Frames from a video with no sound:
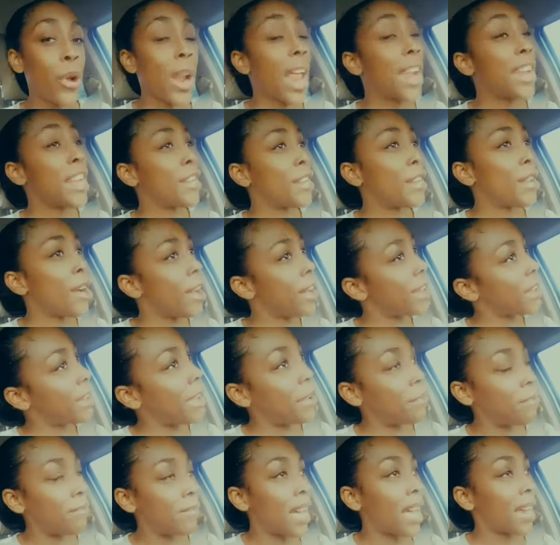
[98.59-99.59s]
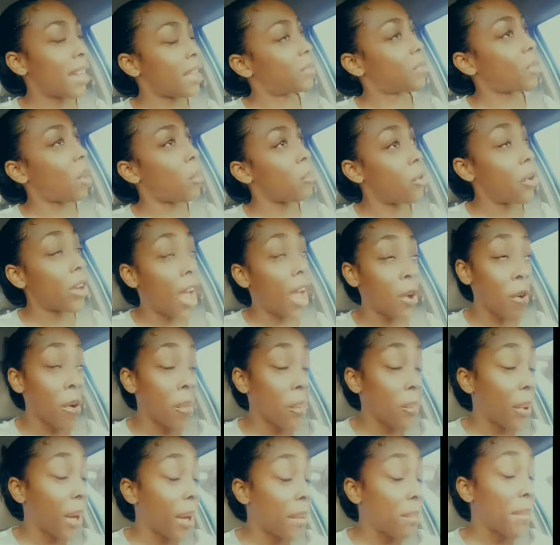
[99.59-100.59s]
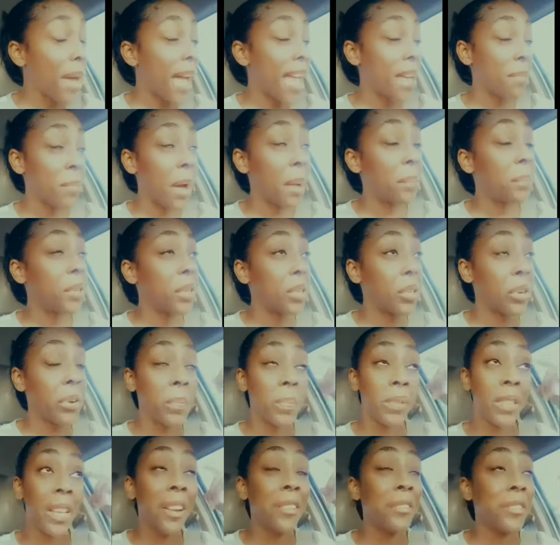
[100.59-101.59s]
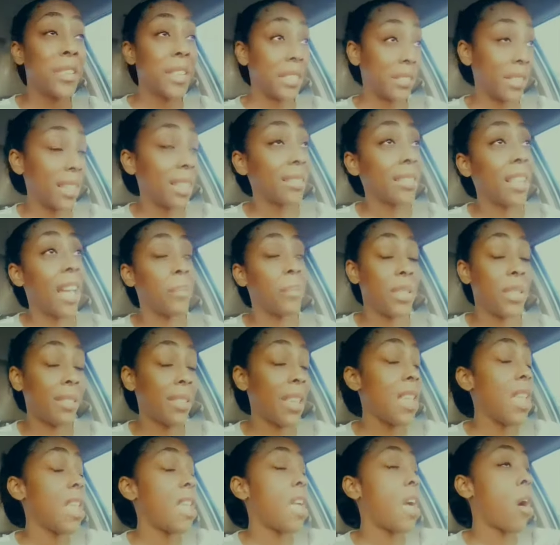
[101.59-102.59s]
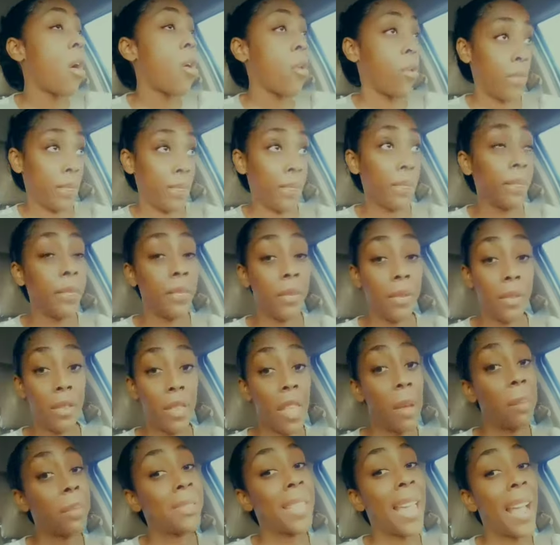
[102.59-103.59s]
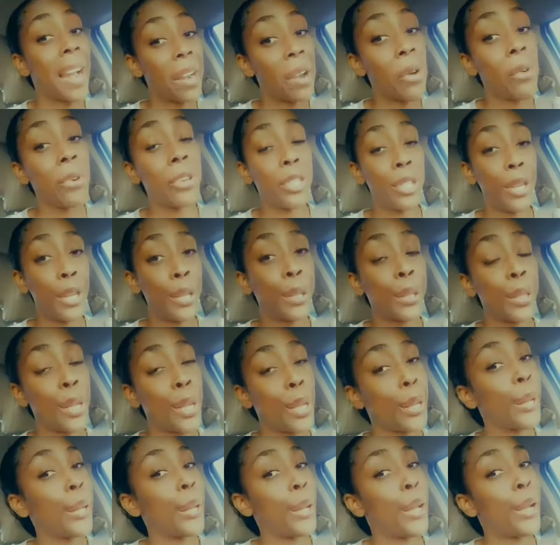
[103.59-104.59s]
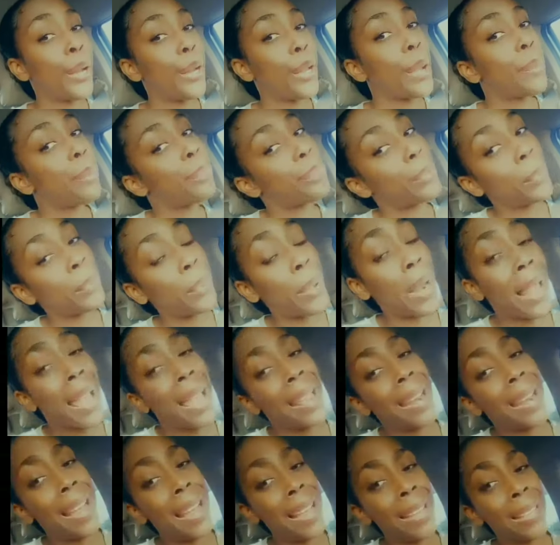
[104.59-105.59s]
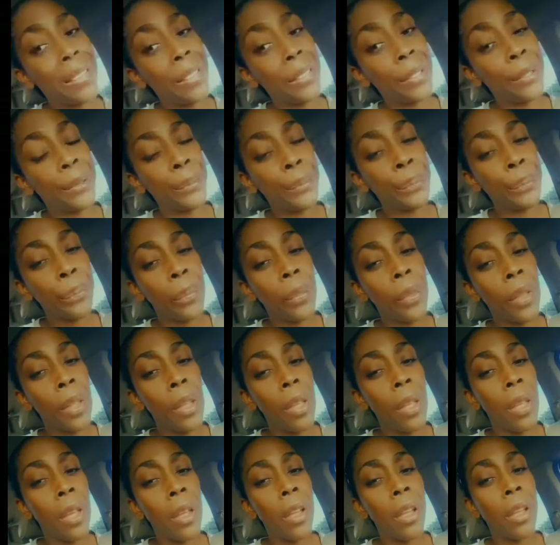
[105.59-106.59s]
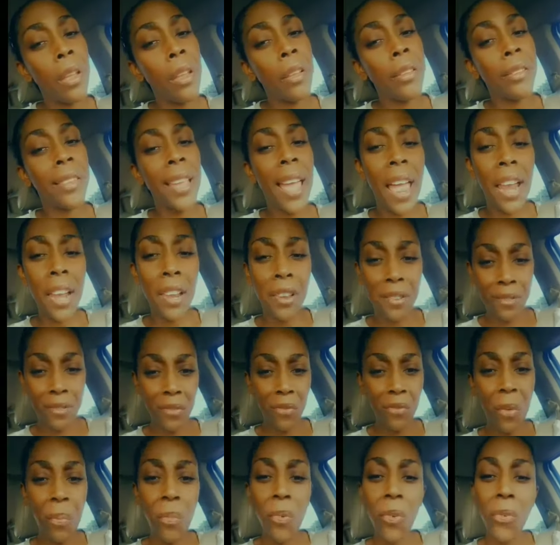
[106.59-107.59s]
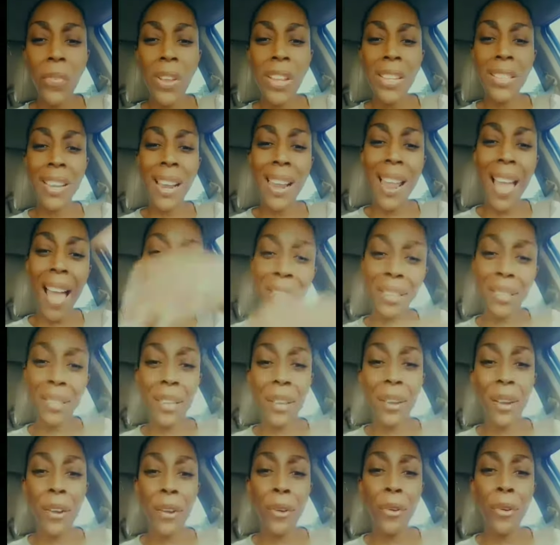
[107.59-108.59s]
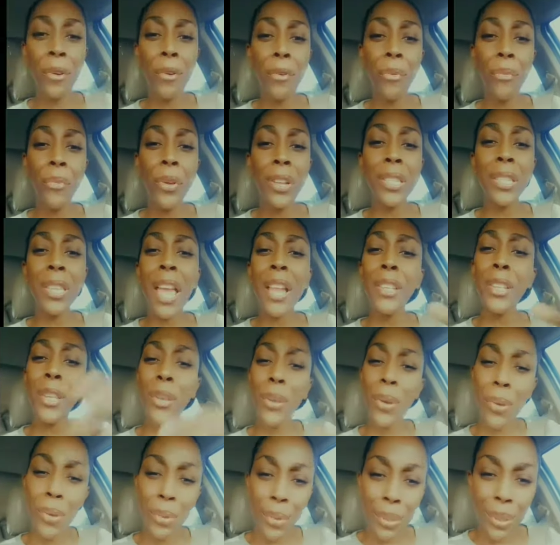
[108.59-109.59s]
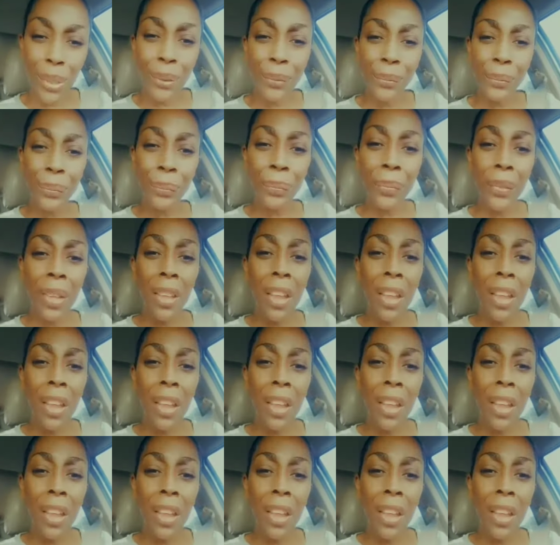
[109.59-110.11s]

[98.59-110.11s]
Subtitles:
Mona did done them. And I saw Mona come on my map in terms of ratings. I'm going to say, yo, them take down GSC. Them proper like that. Then we're moving to last year with St. Hughes.